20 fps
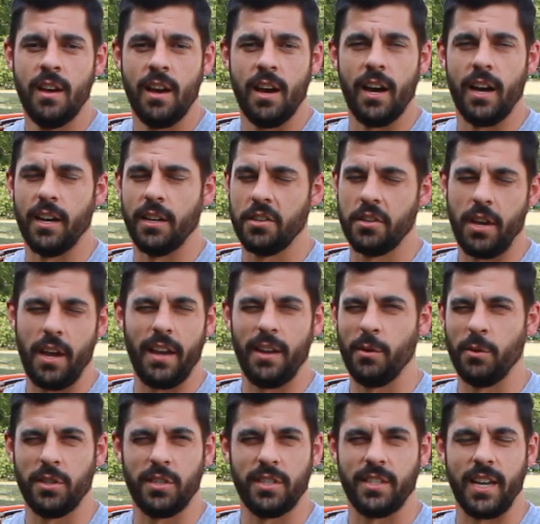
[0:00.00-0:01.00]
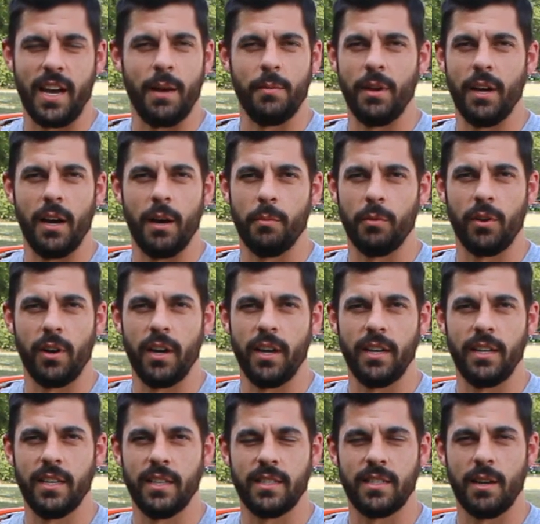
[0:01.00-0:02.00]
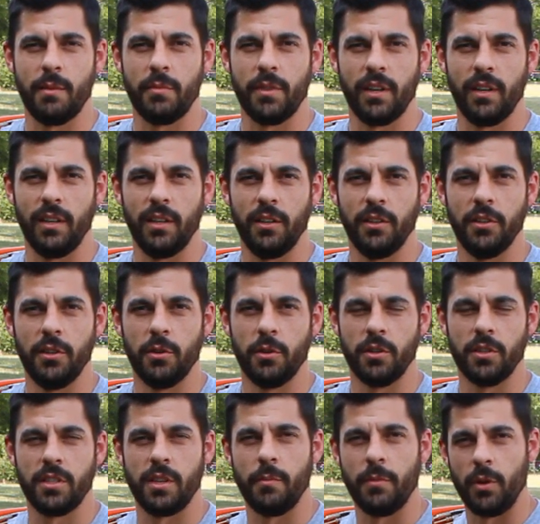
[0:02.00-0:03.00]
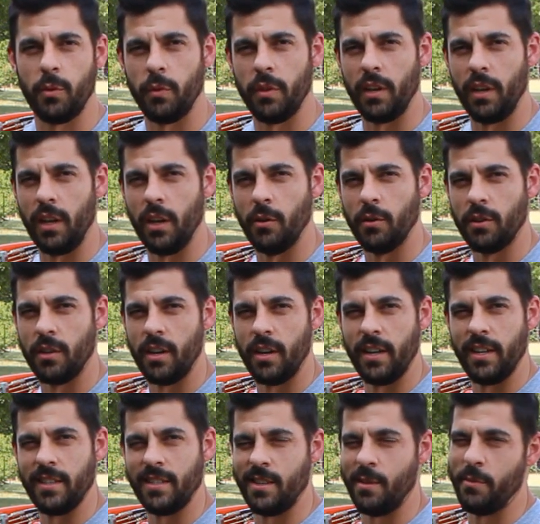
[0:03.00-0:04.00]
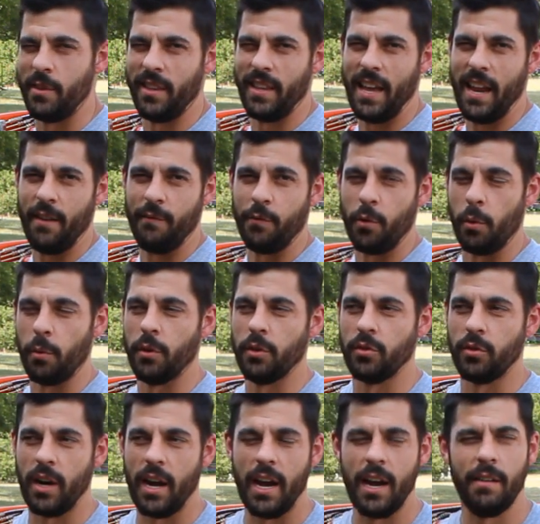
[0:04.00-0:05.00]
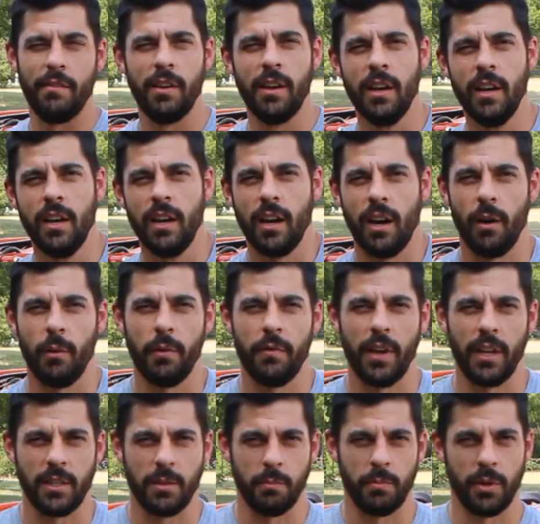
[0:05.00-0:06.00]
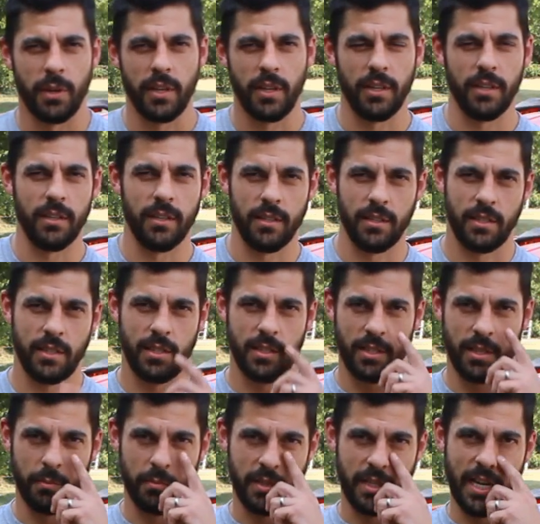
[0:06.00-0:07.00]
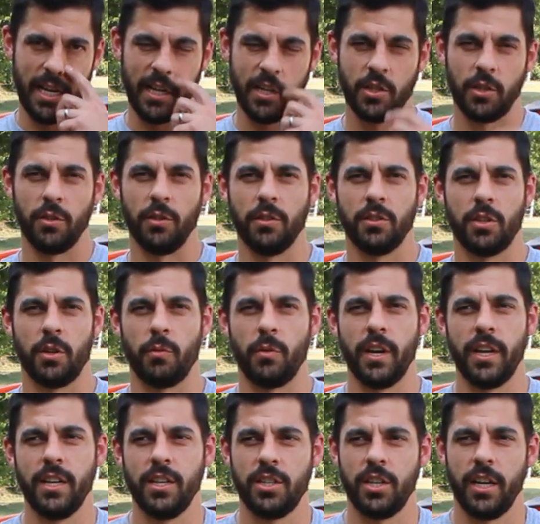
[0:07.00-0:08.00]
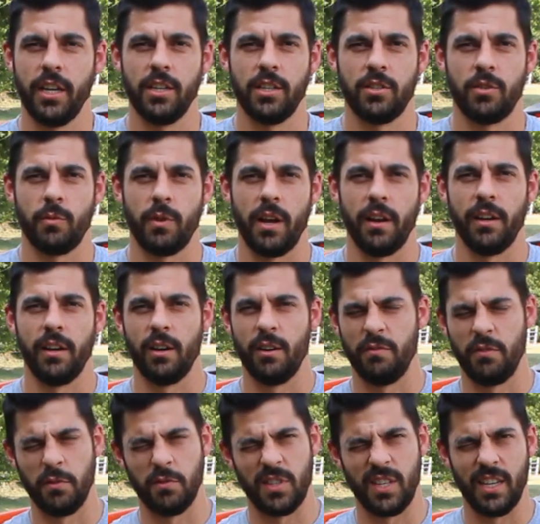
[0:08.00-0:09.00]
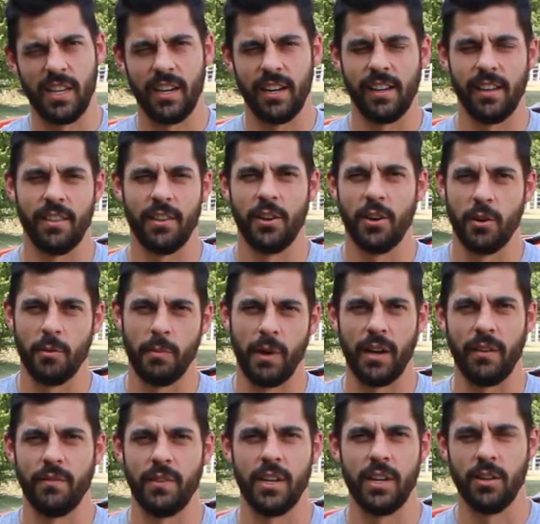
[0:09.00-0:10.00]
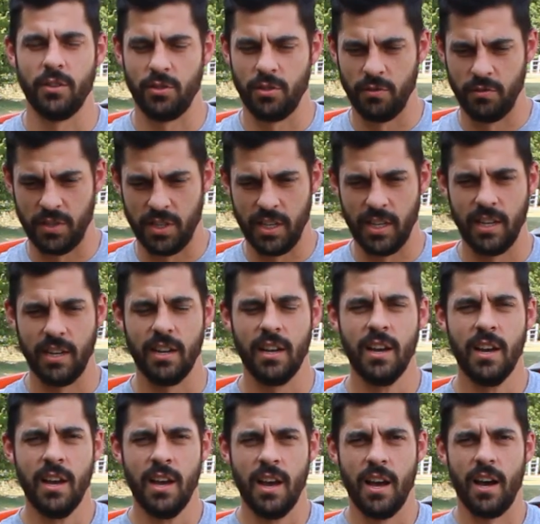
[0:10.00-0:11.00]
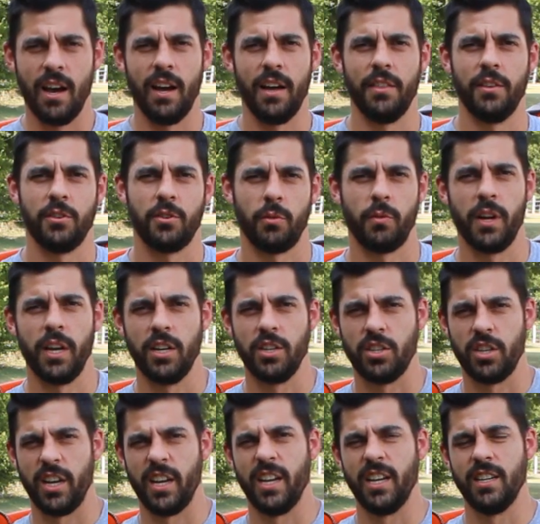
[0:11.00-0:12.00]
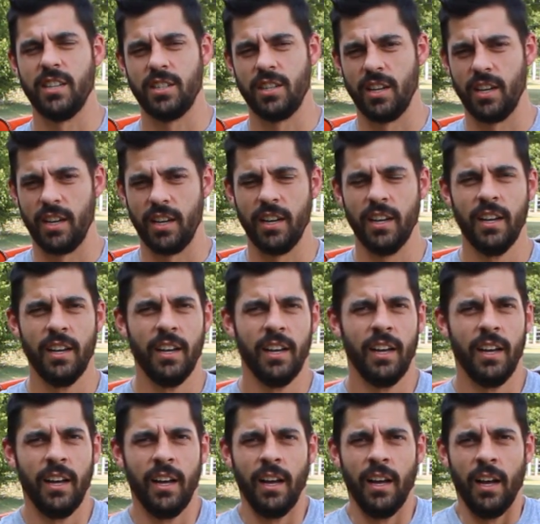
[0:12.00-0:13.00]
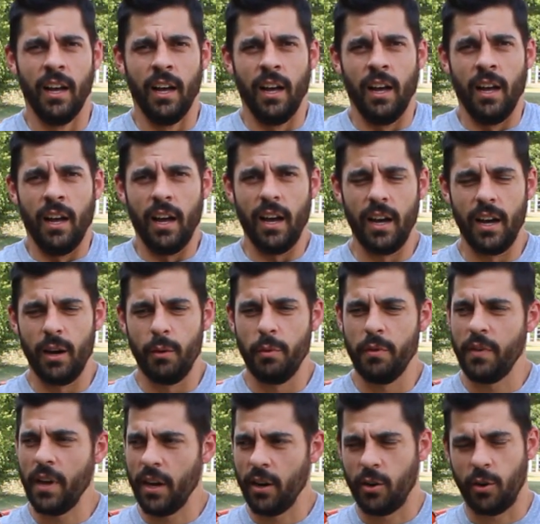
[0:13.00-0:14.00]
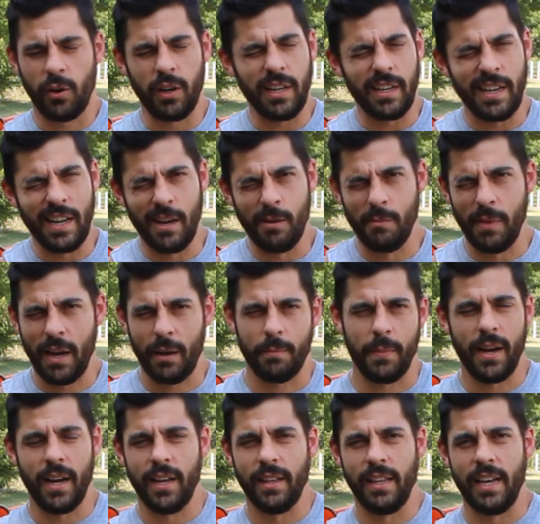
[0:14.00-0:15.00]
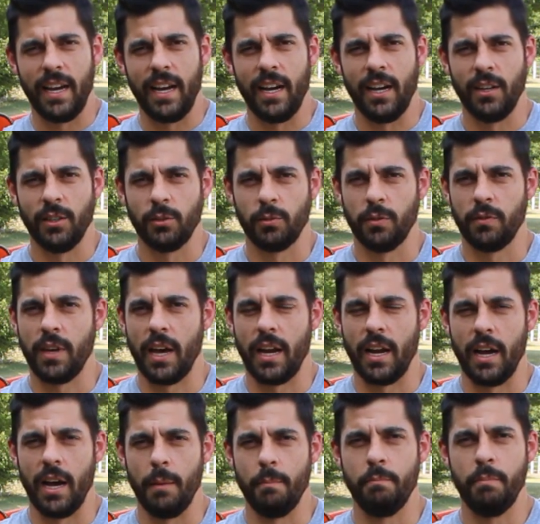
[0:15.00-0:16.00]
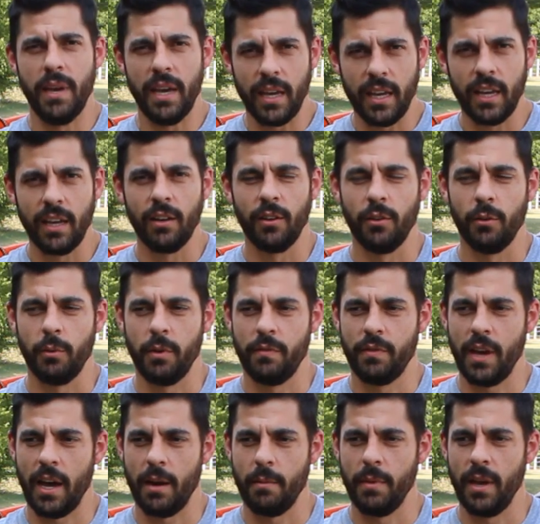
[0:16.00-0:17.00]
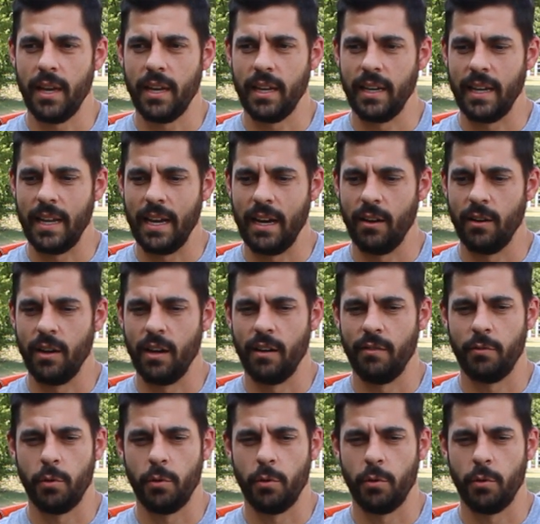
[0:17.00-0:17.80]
It was just time to upgrade, get something a little newer, something with a loader on it, something that had four-wheel drive. We've got some pretty substantial terrain changes around here. If you've seen any of the dirt bike videos, you've seen the terrain change. We've got a creek down back behind the house. We've got a big hill that we've got to make it down.